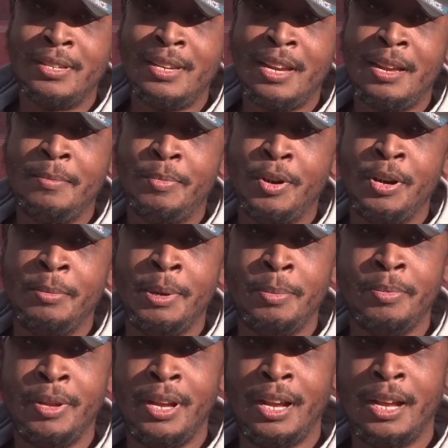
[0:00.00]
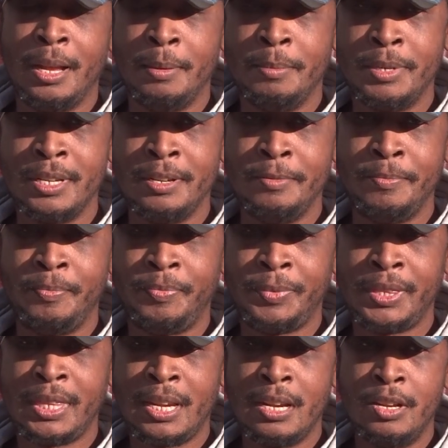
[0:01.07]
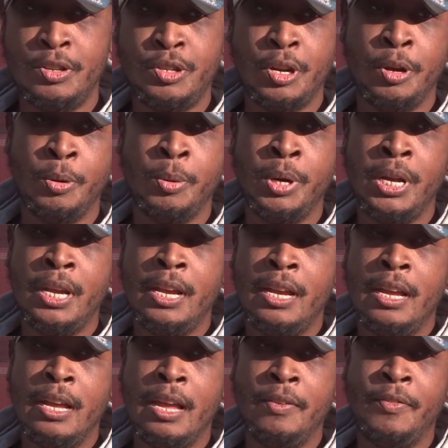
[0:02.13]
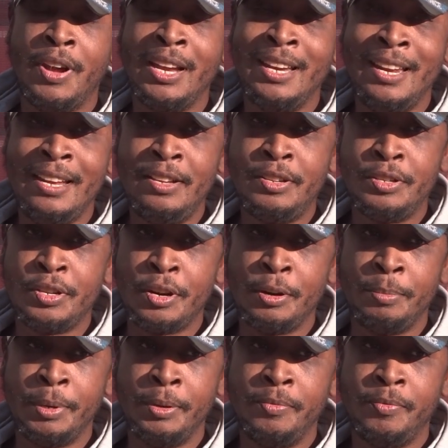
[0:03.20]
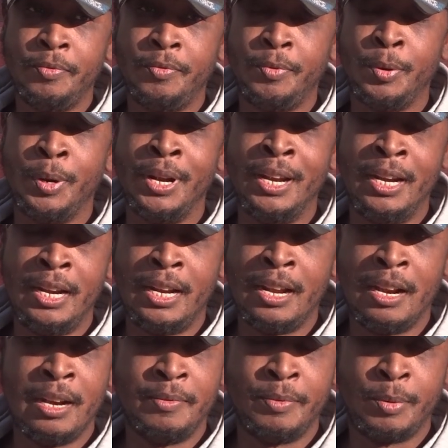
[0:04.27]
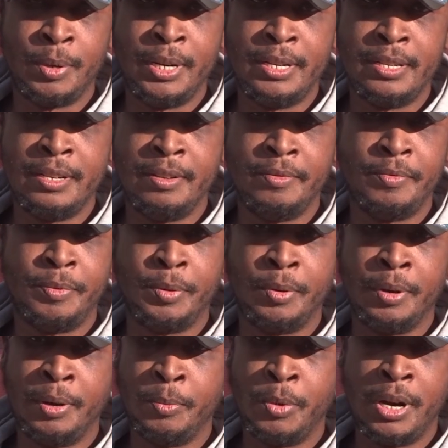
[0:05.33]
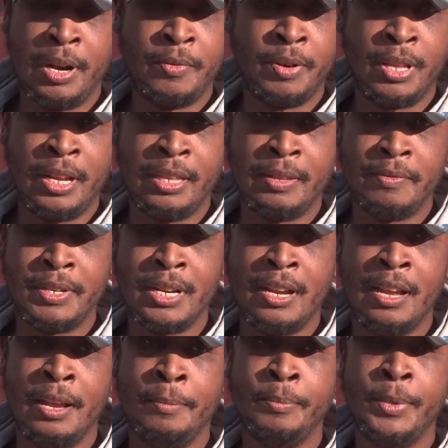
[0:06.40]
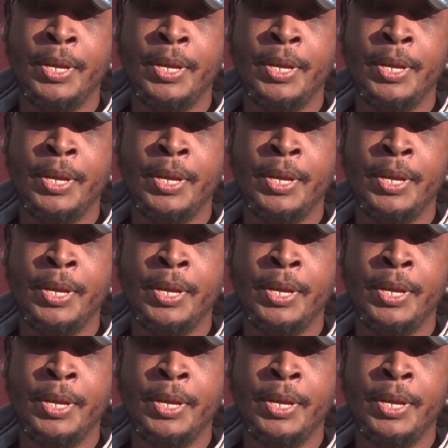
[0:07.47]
second part of my plan comes in. So if I need to tarp it for any kind of a reason, for whatever length of time,